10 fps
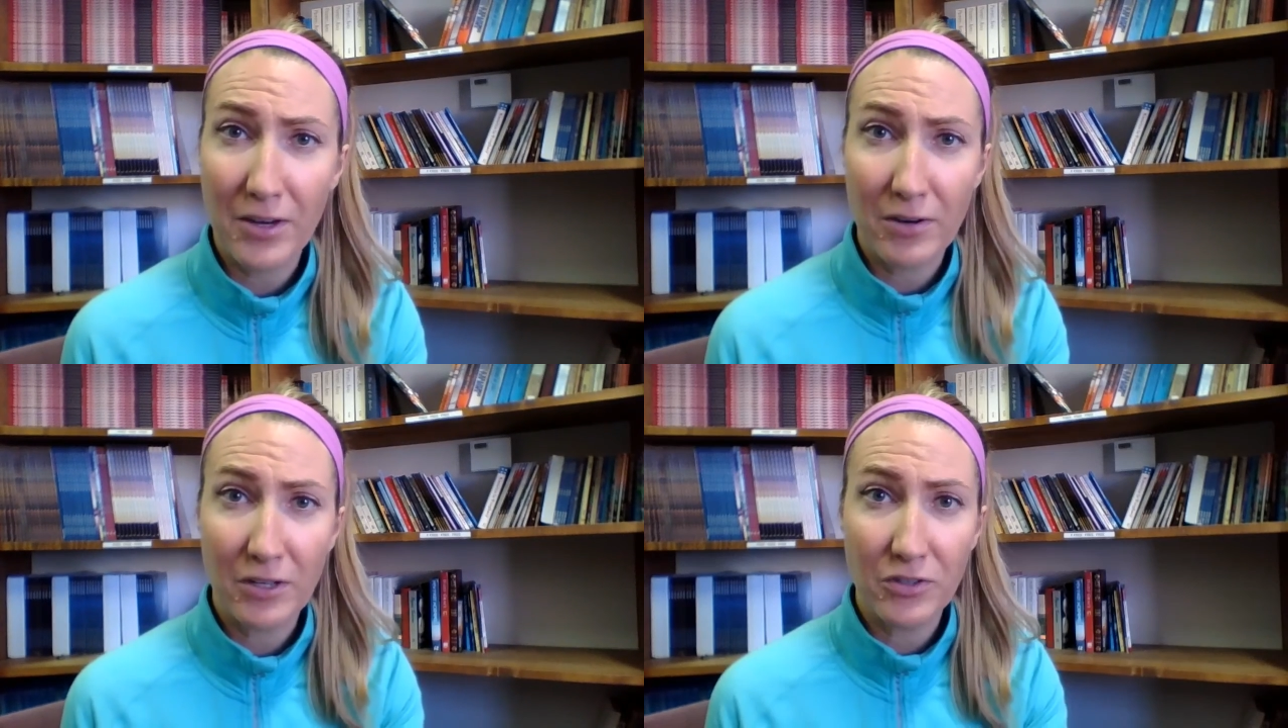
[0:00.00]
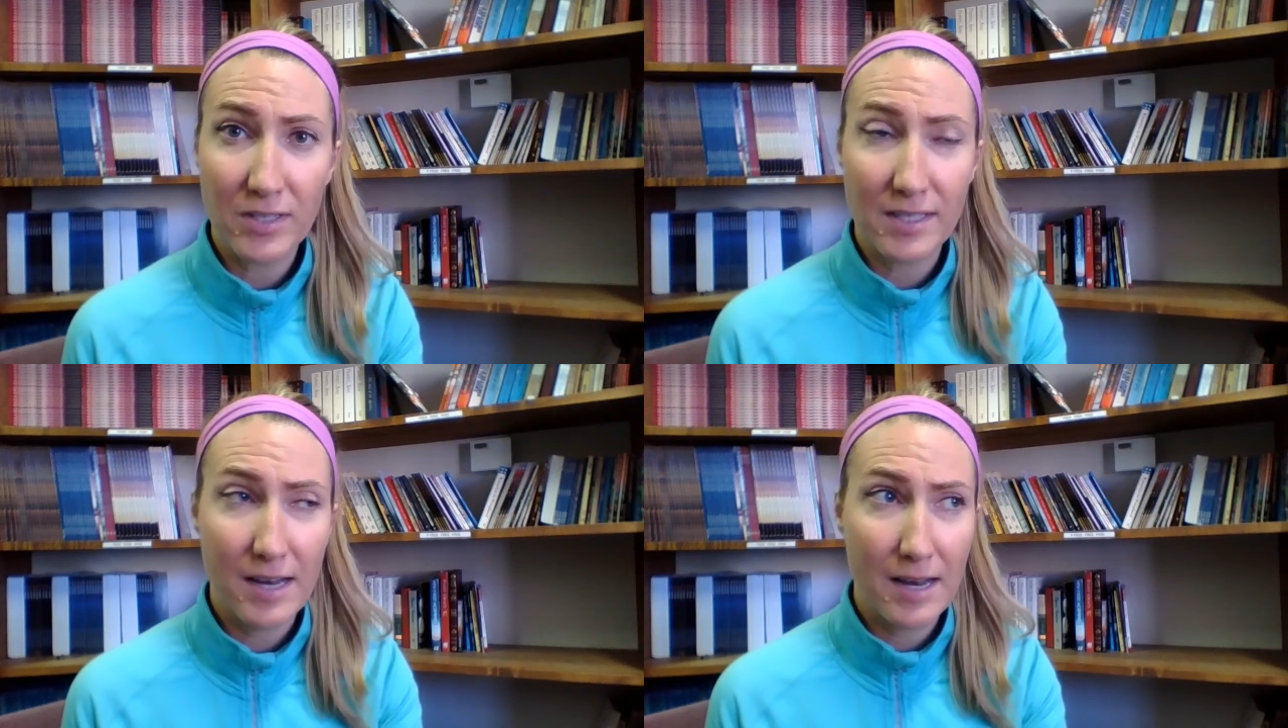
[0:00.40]
you're
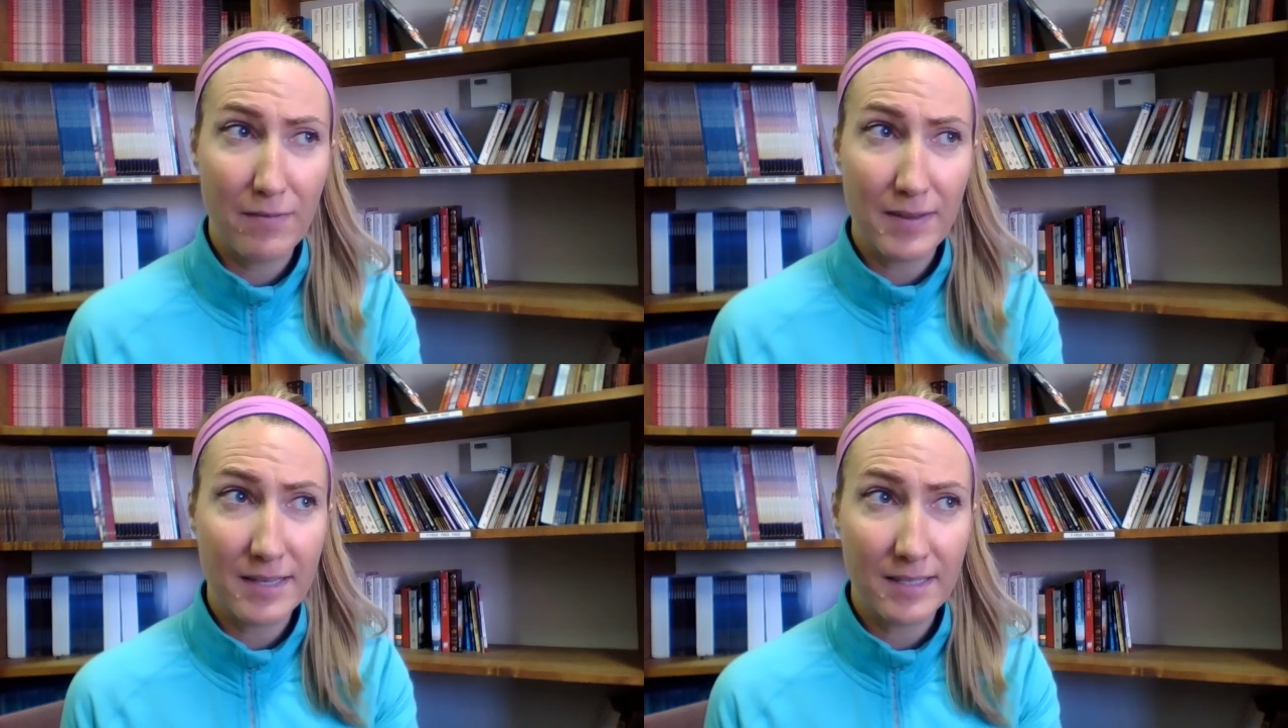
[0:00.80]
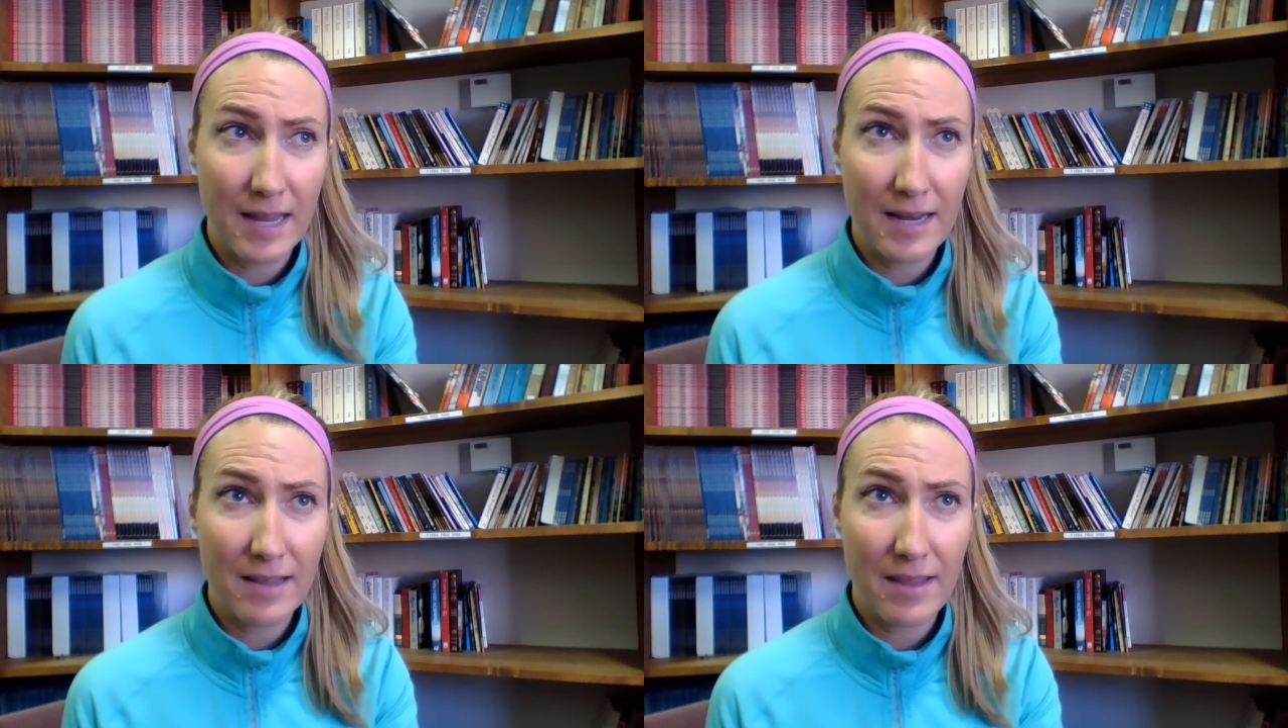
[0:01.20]
interested in if he's
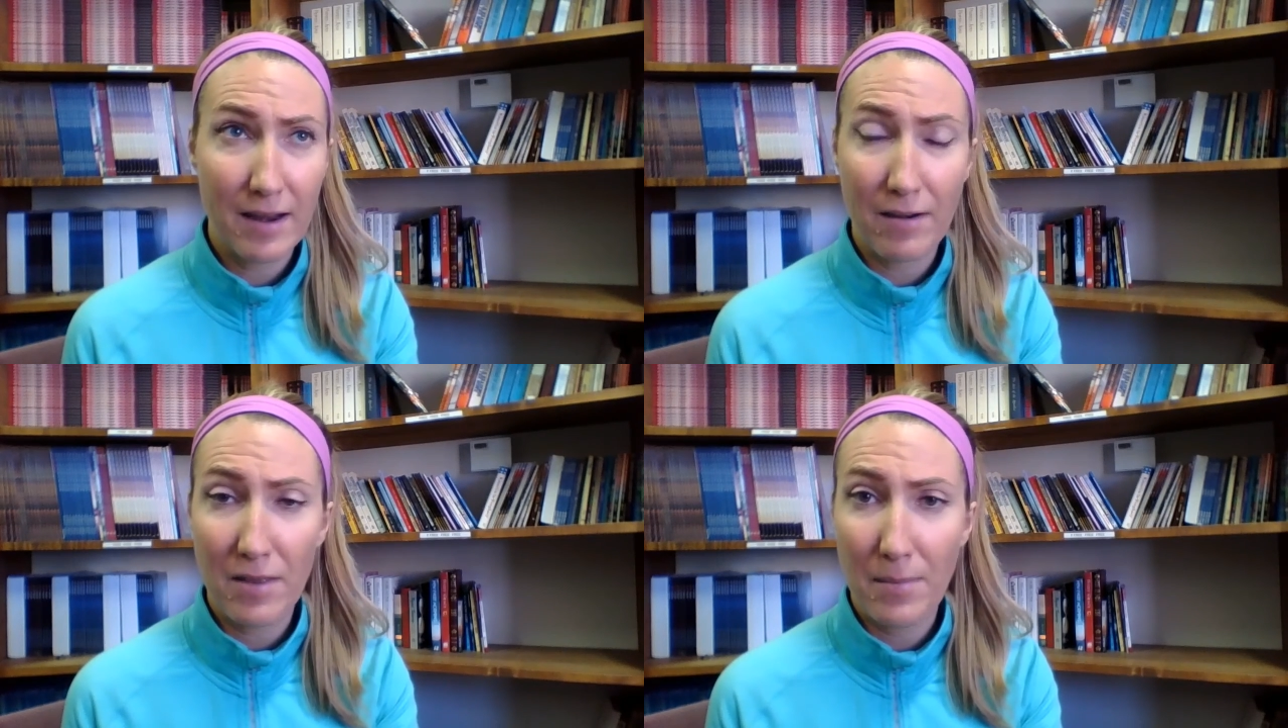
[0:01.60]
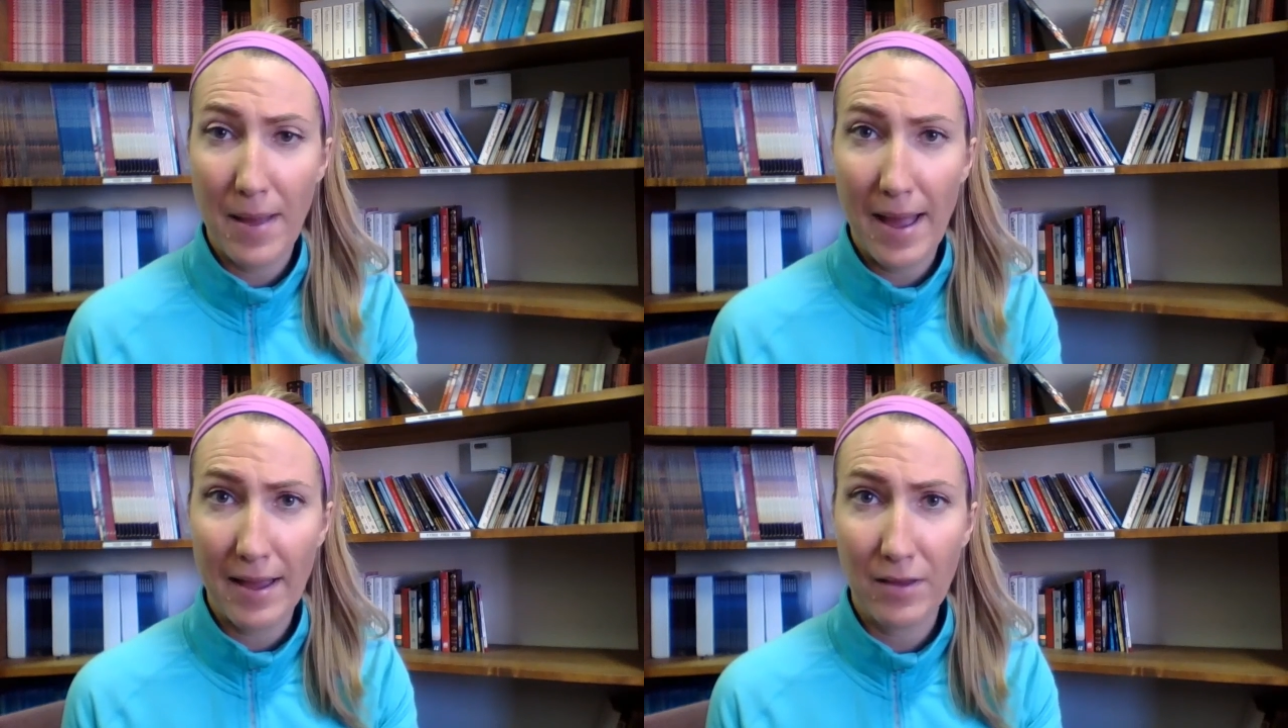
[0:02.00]
standing there in the
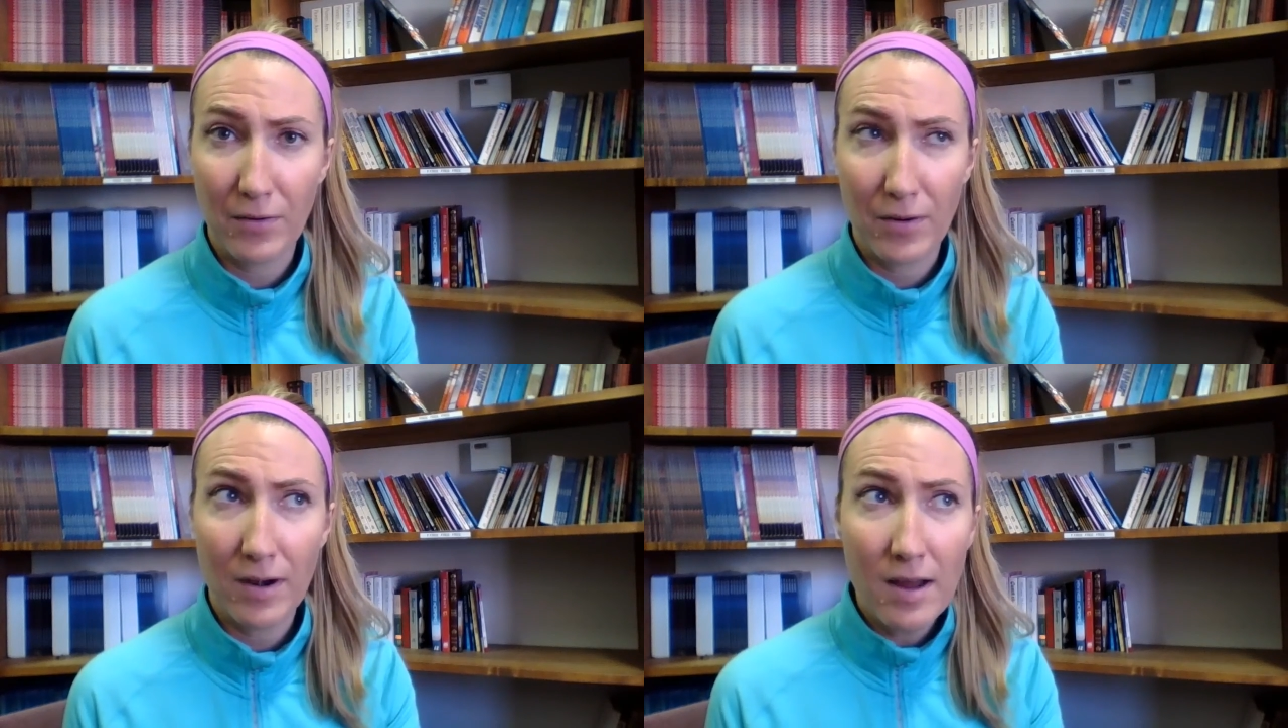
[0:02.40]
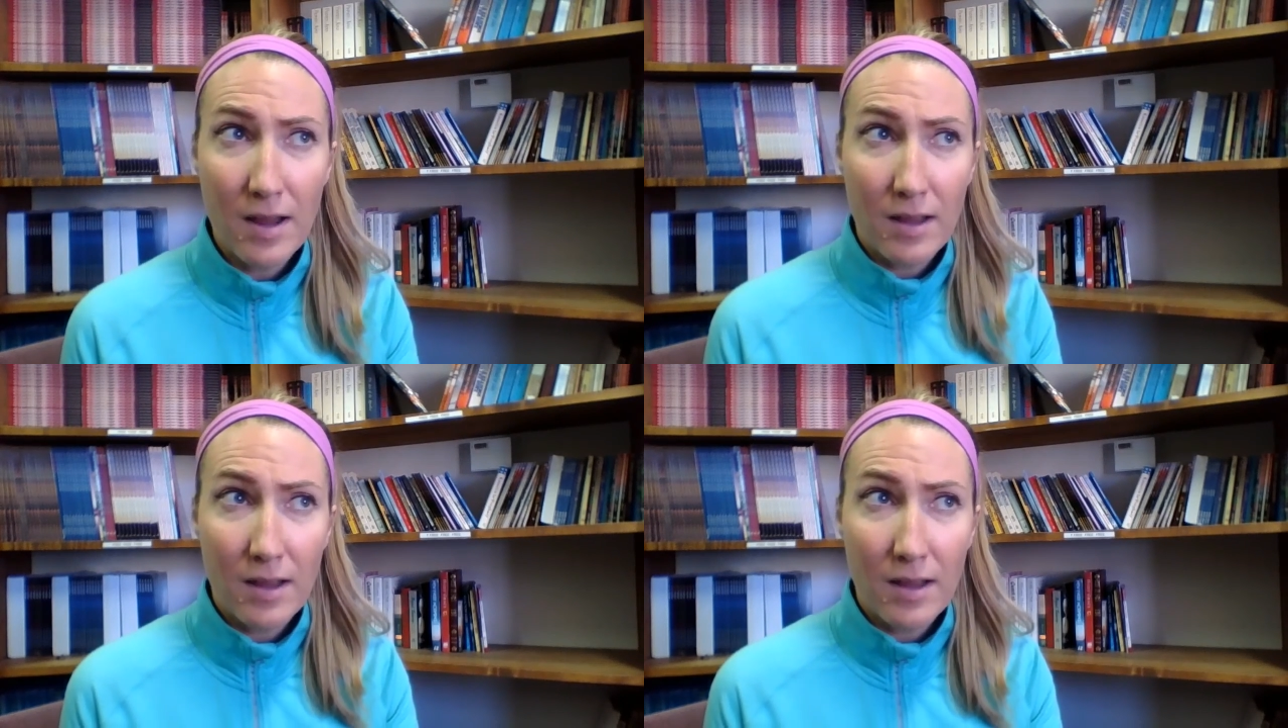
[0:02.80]
back or